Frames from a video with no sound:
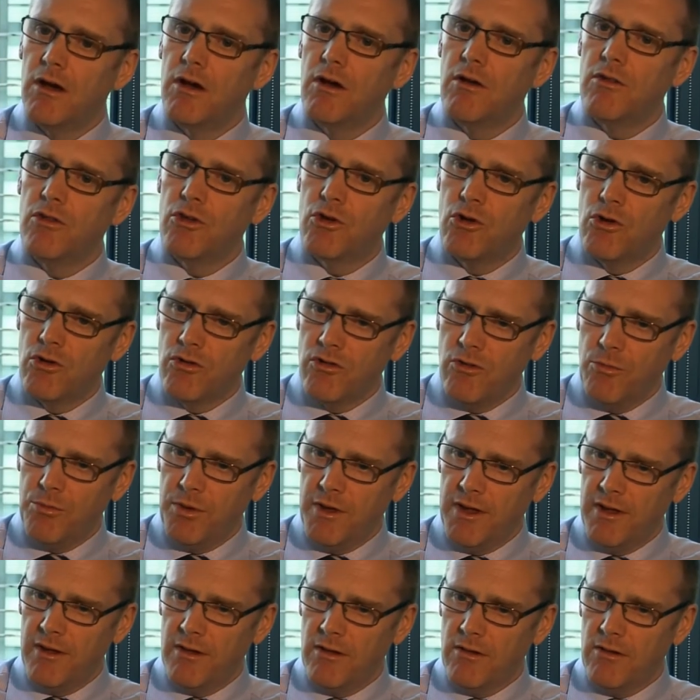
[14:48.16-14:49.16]
The Court of
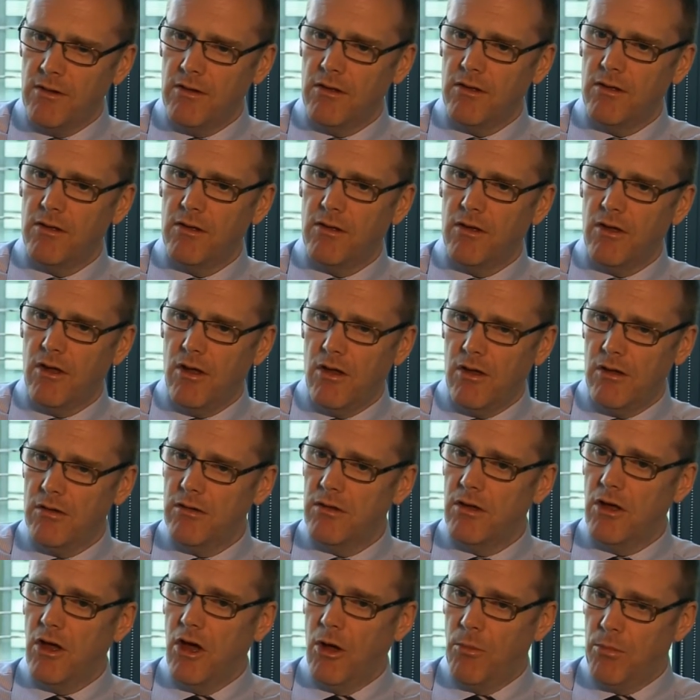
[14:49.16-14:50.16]
Appeal
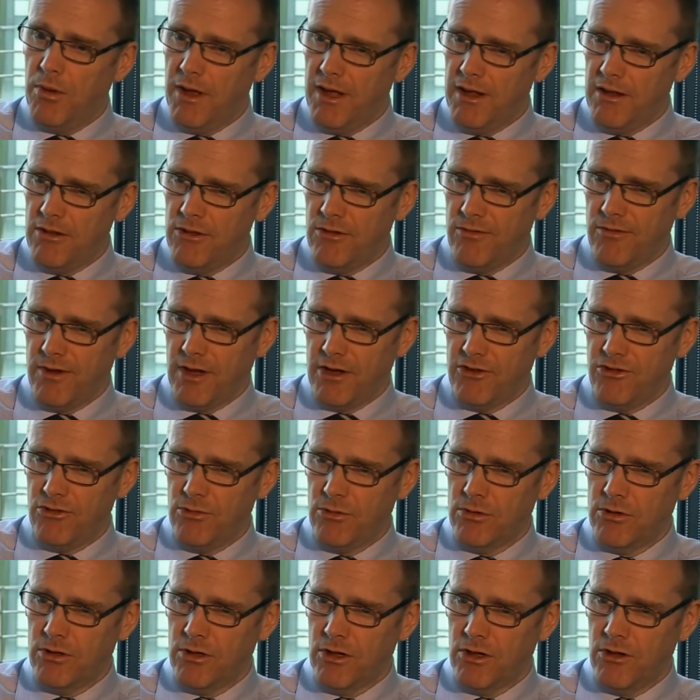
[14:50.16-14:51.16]
upheld the
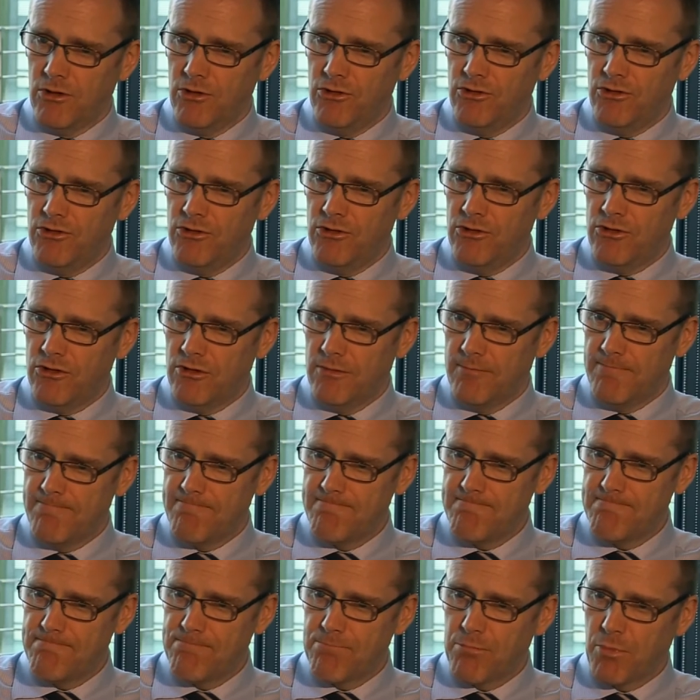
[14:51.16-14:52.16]
factual conclusions
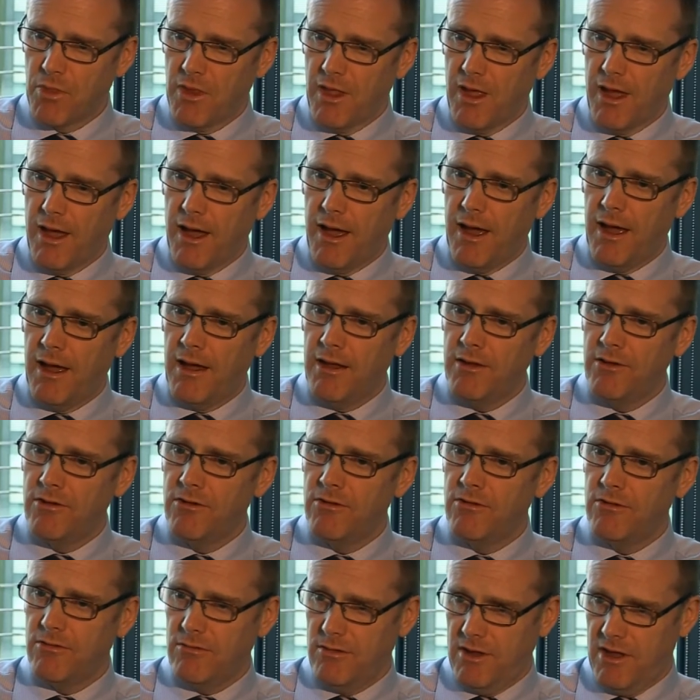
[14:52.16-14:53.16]

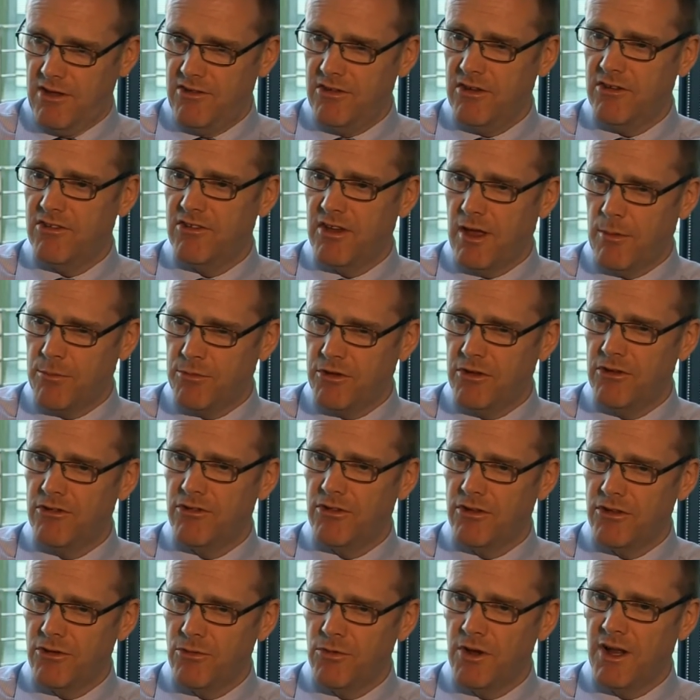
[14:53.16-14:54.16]
and his acceptance
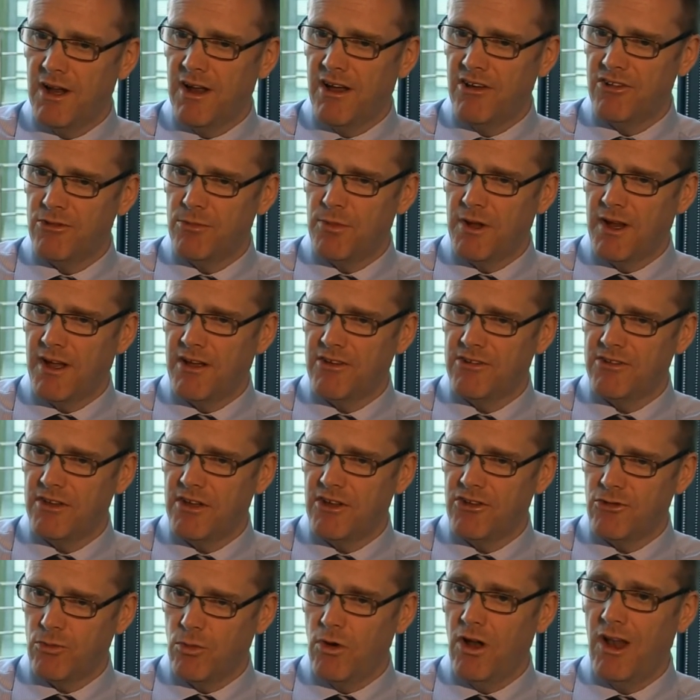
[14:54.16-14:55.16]
that the realisable
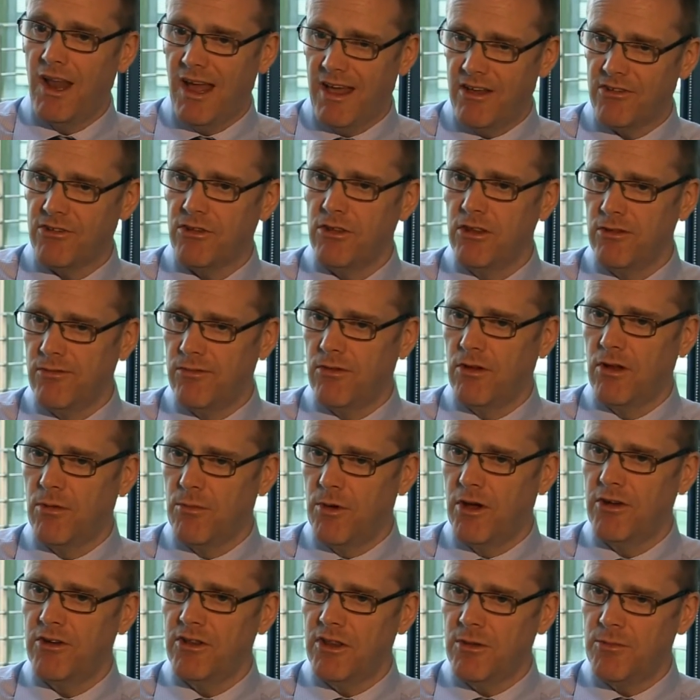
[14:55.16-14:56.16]
assets were less than the full
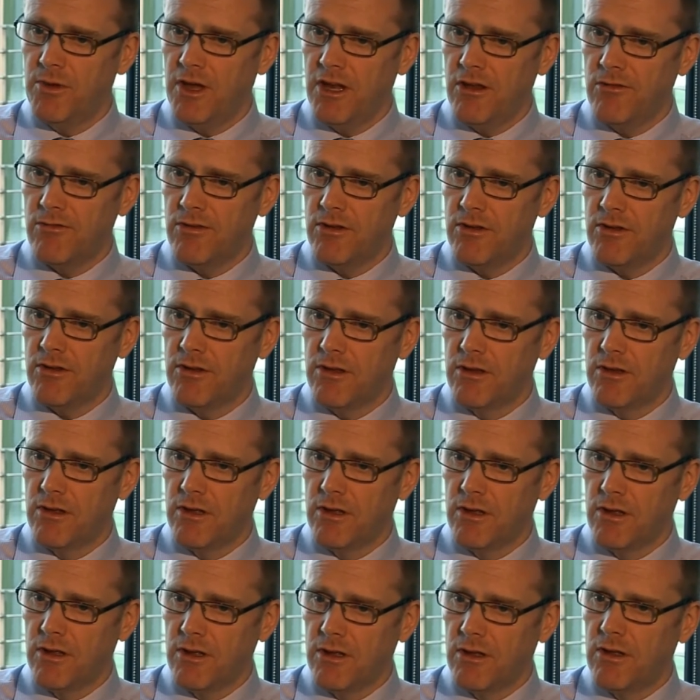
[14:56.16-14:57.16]
amount of the benefit,
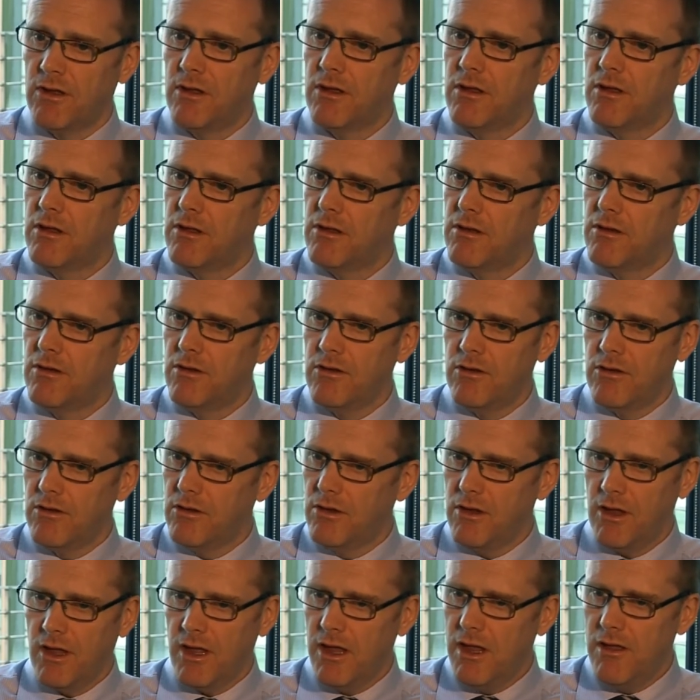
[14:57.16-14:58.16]

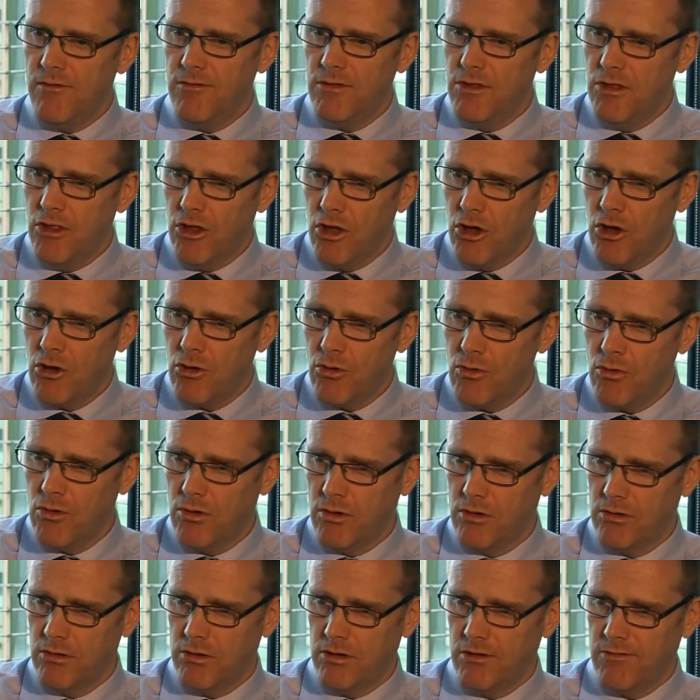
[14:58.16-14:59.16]
even though
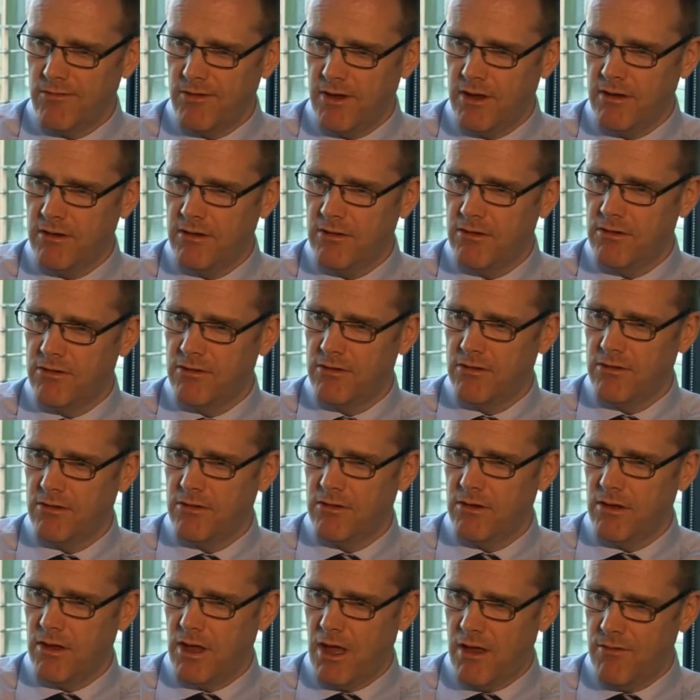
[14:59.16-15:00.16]
the defendant's
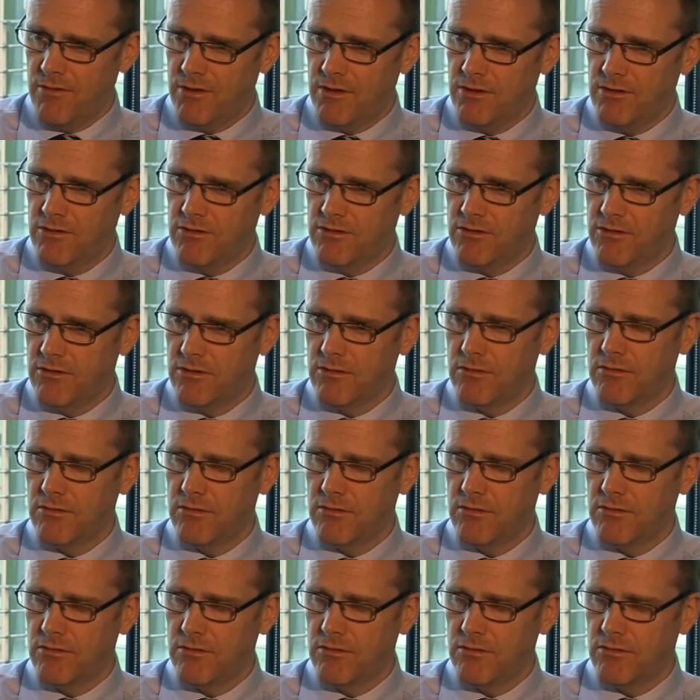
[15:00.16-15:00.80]
evidence